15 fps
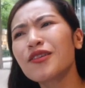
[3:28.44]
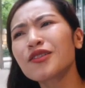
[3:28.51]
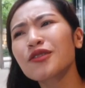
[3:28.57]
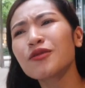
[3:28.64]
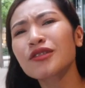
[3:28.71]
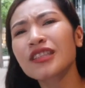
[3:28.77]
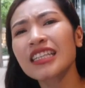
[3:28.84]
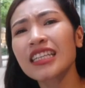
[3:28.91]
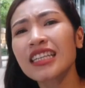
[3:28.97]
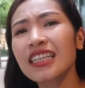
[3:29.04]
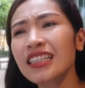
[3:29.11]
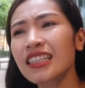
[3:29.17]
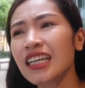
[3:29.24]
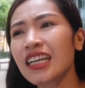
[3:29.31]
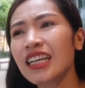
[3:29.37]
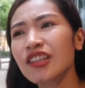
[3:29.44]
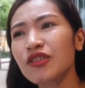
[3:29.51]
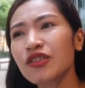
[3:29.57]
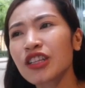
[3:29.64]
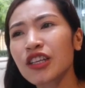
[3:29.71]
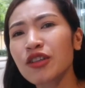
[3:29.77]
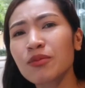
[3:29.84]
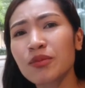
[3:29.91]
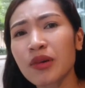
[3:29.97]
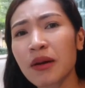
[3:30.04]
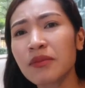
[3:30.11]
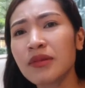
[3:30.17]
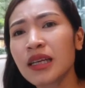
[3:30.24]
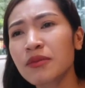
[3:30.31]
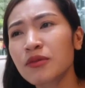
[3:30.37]
So, talagang naano niya yung
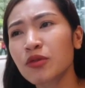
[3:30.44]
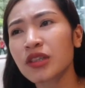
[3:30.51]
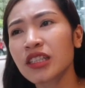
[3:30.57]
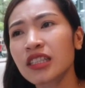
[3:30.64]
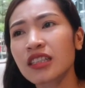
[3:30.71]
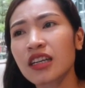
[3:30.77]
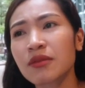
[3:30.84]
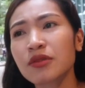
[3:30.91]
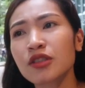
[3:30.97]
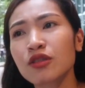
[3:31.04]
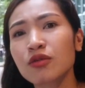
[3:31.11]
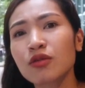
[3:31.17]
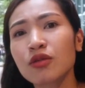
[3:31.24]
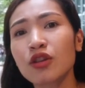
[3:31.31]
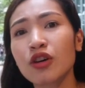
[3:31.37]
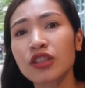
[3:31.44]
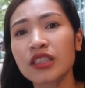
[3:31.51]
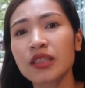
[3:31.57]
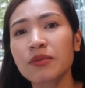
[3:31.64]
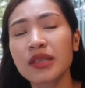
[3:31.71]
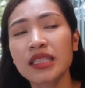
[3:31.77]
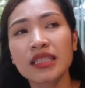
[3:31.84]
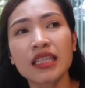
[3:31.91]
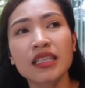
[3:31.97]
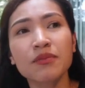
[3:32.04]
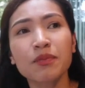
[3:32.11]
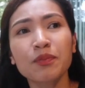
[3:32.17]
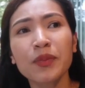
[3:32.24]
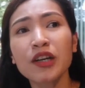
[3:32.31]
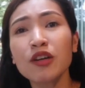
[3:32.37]
problems when it comes to laundry business.
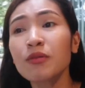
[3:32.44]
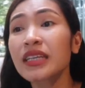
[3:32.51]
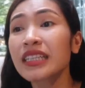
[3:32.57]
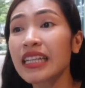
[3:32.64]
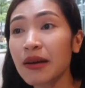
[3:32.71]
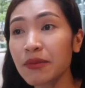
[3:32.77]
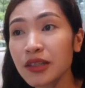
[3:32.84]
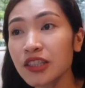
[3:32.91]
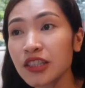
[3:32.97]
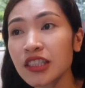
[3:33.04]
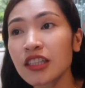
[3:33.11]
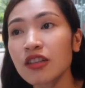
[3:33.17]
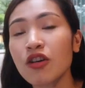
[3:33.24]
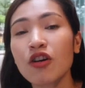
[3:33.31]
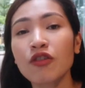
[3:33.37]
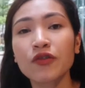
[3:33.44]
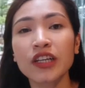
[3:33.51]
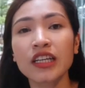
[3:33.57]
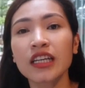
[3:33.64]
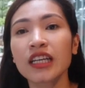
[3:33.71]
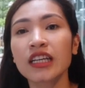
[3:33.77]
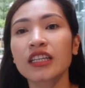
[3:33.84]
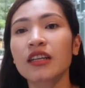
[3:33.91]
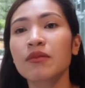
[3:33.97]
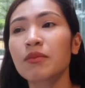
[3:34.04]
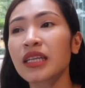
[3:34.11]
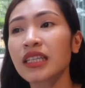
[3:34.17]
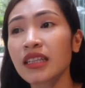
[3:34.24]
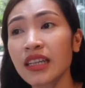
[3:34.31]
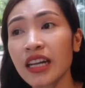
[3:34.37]
Pero madami sir nag-o-offer ng ganyan.
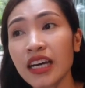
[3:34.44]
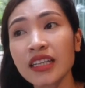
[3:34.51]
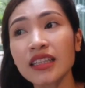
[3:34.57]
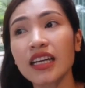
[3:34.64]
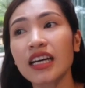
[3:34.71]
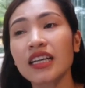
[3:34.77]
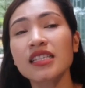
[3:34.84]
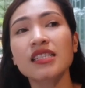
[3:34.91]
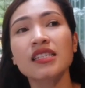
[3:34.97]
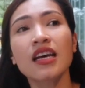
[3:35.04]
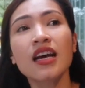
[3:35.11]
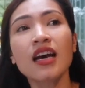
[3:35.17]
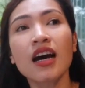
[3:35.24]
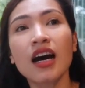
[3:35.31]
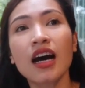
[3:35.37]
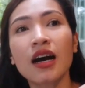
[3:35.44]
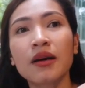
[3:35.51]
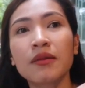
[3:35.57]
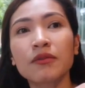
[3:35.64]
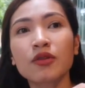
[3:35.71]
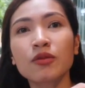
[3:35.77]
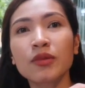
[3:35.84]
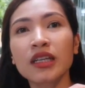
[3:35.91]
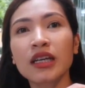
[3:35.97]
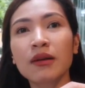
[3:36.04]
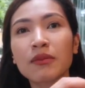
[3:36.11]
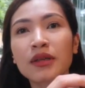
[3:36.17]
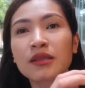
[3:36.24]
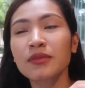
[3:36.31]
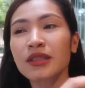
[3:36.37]
But not as,
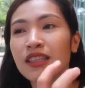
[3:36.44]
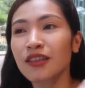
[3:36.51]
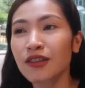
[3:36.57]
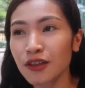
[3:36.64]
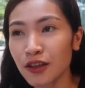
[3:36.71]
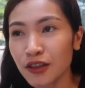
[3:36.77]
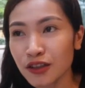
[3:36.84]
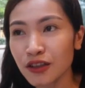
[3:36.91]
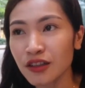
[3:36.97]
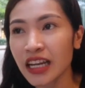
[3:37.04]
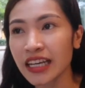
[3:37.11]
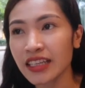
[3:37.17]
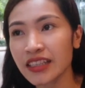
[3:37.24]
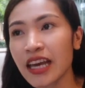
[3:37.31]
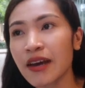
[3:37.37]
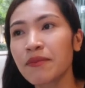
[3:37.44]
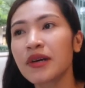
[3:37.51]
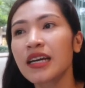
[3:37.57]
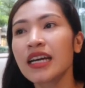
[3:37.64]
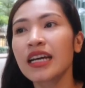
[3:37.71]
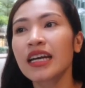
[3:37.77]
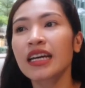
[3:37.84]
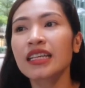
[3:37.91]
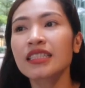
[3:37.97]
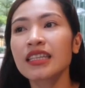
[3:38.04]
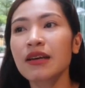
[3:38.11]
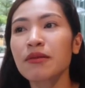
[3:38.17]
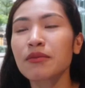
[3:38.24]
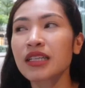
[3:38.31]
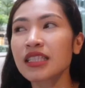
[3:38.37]
kumbaga, mas meticuloso like them. Okay.
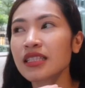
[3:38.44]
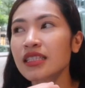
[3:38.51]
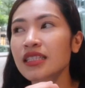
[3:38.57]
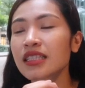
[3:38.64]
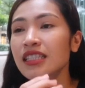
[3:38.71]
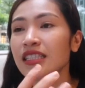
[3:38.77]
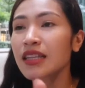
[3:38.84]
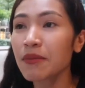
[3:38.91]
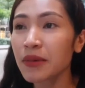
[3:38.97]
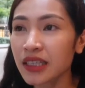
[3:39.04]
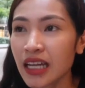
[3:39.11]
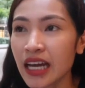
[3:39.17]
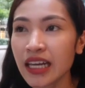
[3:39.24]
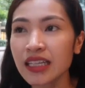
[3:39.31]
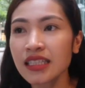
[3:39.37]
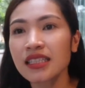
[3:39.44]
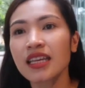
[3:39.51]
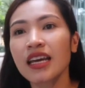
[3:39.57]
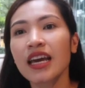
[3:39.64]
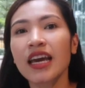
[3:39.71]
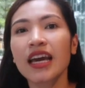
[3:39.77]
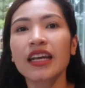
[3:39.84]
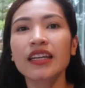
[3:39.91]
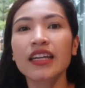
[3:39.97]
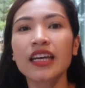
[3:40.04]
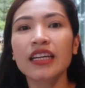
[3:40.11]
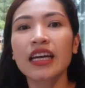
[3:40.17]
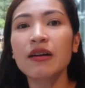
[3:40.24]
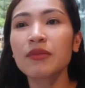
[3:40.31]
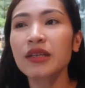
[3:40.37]
Kasi mas systematized. And
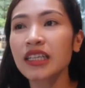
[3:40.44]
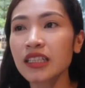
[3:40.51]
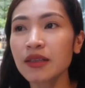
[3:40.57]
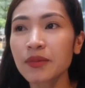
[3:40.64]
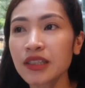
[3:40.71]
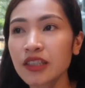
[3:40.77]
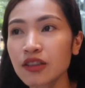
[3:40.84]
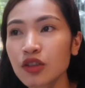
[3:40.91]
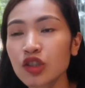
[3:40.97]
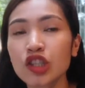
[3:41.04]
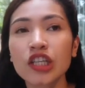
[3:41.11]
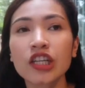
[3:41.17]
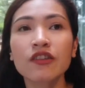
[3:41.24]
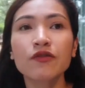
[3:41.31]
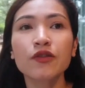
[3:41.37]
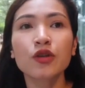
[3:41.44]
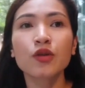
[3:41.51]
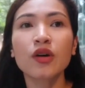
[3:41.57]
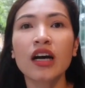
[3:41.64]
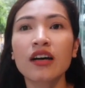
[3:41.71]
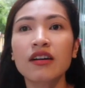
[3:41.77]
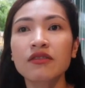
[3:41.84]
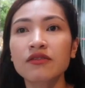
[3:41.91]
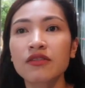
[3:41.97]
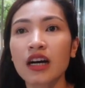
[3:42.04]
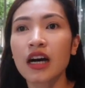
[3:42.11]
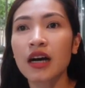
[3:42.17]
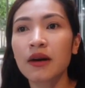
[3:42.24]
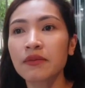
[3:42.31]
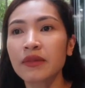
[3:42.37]
then, ang maganda pa dito sir, if you have
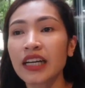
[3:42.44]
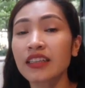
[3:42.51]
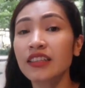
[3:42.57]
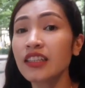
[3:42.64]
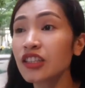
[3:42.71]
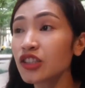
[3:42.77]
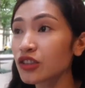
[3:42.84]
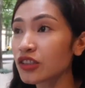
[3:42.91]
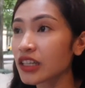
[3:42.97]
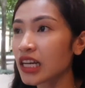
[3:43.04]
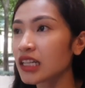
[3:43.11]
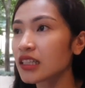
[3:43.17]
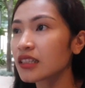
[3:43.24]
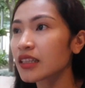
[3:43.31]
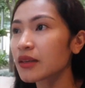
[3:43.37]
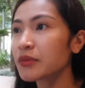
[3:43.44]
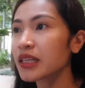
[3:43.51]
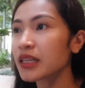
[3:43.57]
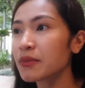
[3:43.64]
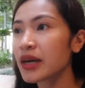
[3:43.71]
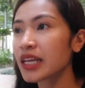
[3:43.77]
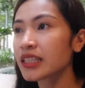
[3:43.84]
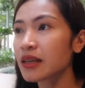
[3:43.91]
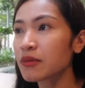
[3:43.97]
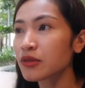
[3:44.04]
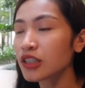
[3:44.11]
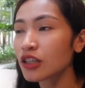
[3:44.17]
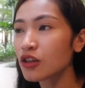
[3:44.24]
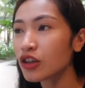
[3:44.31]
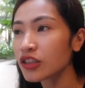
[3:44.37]
additional na binibenta
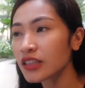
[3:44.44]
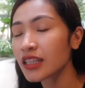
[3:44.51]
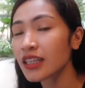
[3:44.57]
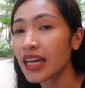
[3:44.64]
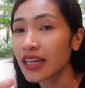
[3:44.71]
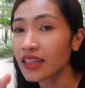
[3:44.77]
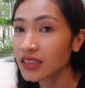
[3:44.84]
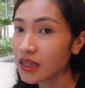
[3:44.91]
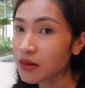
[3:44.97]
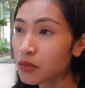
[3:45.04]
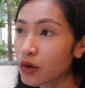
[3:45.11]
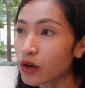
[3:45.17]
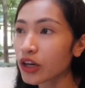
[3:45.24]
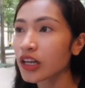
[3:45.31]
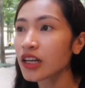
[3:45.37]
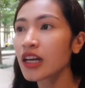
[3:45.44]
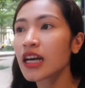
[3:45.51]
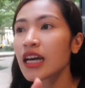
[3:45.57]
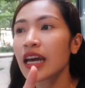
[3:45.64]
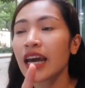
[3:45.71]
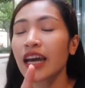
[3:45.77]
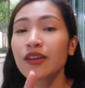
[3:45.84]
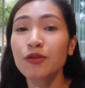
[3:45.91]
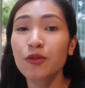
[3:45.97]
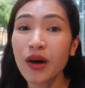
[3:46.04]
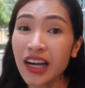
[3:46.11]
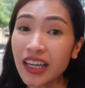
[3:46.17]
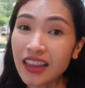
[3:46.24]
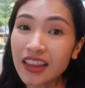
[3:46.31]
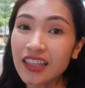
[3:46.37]
mo sa laundry like sabon and
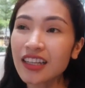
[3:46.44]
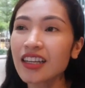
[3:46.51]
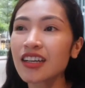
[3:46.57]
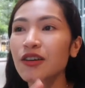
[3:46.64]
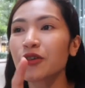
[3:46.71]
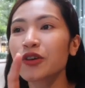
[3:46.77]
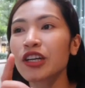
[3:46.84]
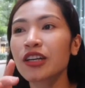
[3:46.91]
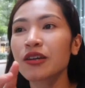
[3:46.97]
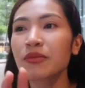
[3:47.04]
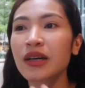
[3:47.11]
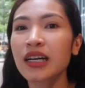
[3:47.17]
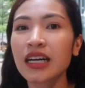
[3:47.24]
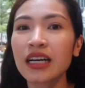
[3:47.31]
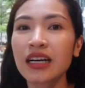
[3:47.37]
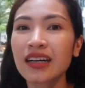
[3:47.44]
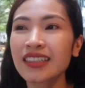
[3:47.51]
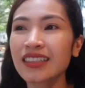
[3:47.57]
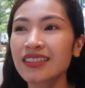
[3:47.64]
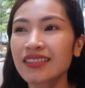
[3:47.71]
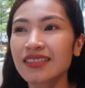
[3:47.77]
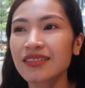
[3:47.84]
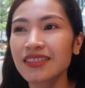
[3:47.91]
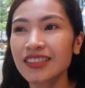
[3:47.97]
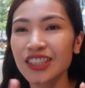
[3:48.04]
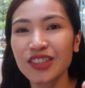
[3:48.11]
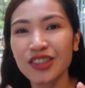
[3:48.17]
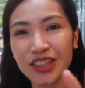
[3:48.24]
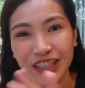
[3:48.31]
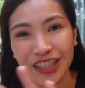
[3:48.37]
water or mga
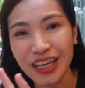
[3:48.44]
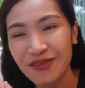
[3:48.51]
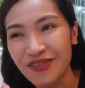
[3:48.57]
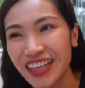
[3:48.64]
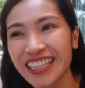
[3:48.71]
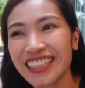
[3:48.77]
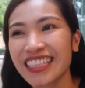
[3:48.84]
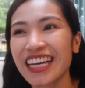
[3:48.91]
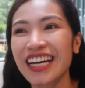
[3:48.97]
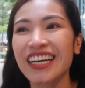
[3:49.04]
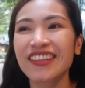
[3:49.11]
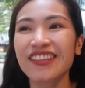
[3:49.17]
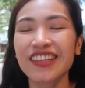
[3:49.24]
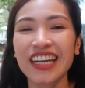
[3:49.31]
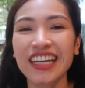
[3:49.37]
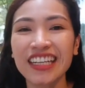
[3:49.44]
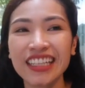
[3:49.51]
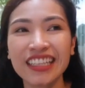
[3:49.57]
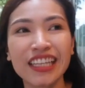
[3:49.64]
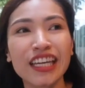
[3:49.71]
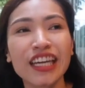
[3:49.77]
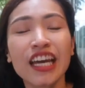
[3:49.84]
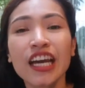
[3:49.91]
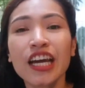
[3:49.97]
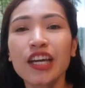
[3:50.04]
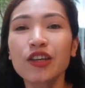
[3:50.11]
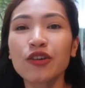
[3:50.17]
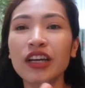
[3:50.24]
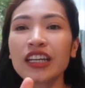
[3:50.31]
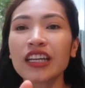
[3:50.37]
chichirya man yan or anything,
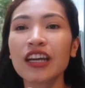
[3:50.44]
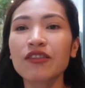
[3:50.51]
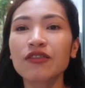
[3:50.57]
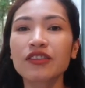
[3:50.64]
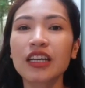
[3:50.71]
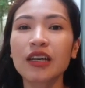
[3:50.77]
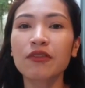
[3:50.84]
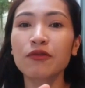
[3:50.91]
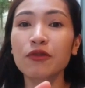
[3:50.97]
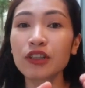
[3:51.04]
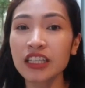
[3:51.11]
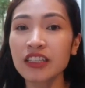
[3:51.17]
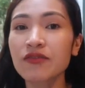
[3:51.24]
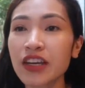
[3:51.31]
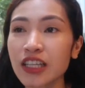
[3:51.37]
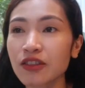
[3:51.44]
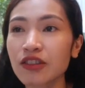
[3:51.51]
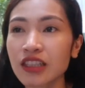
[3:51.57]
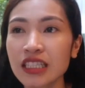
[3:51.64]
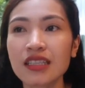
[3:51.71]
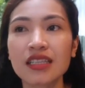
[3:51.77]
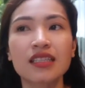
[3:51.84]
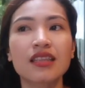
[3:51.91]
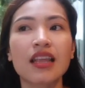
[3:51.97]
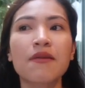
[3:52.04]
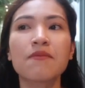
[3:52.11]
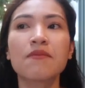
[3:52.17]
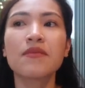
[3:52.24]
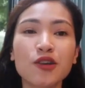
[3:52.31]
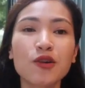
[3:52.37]
you can have the full inventory
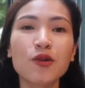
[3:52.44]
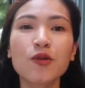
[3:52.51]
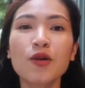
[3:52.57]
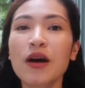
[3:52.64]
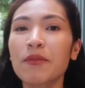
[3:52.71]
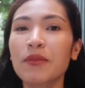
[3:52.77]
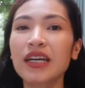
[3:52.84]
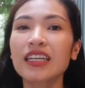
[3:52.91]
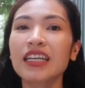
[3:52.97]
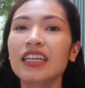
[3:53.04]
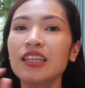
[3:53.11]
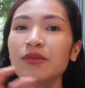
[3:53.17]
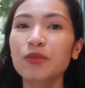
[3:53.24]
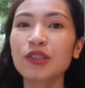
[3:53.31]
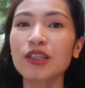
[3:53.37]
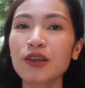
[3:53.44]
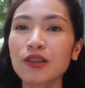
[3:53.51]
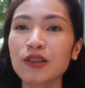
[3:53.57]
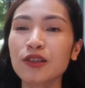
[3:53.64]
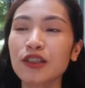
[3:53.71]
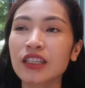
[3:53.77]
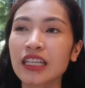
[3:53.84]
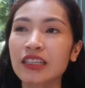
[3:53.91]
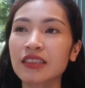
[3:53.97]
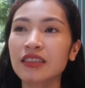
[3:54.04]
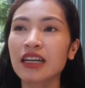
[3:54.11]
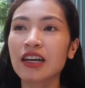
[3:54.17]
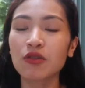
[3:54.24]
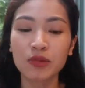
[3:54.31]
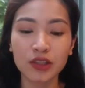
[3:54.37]
system. So, pag nag-input ako doon
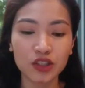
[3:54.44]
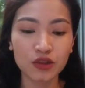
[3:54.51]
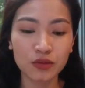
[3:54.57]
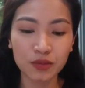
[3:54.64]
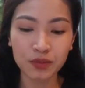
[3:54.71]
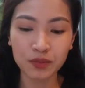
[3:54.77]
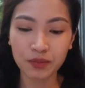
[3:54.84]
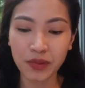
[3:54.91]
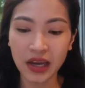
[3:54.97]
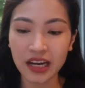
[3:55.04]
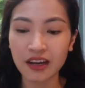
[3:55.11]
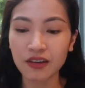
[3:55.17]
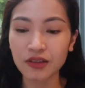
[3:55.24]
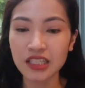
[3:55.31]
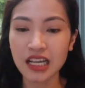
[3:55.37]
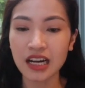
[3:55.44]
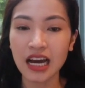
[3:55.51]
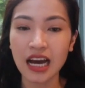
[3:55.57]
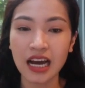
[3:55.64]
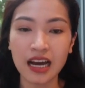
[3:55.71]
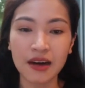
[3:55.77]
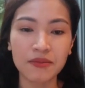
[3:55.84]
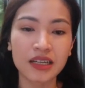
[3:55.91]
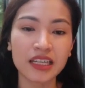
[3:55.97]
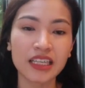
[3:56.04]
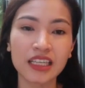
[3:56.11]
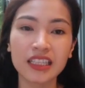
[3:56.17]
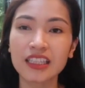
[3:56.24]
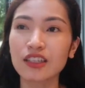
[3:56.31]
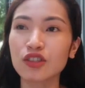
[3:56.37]
ng how much yung pera ko sa kaha,
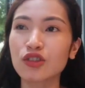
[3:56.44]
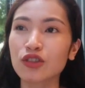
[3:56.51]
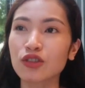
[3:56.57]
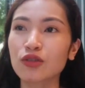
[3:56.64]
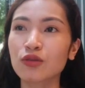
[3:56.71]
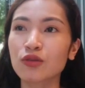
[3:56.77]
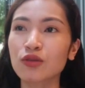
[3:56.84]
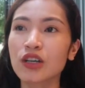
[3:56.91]
makikita doon